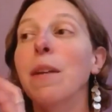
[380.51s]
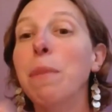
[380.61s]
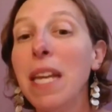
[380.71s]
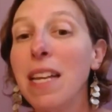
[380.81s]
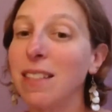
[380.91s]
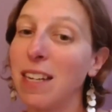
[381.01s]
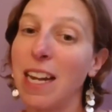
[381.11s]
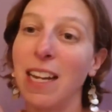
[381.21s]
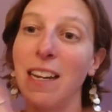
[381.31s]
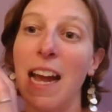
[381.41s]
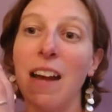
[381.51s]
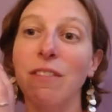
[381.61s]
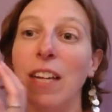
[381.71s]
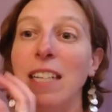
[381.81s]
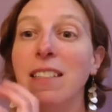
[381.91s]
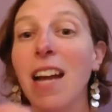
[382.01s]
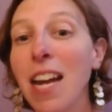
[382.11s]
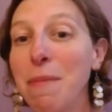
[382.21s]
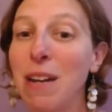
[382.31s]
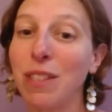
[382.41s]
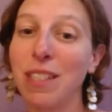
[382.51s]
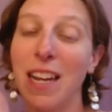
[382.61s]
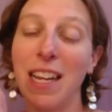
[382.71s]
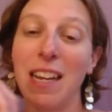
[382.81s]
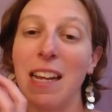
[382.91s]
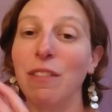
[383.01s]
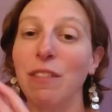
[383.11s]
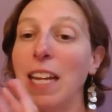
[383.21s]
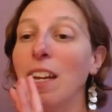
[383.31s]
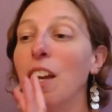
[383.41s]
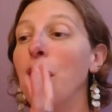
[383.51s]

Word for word: peace and I can have like timeouts and I can like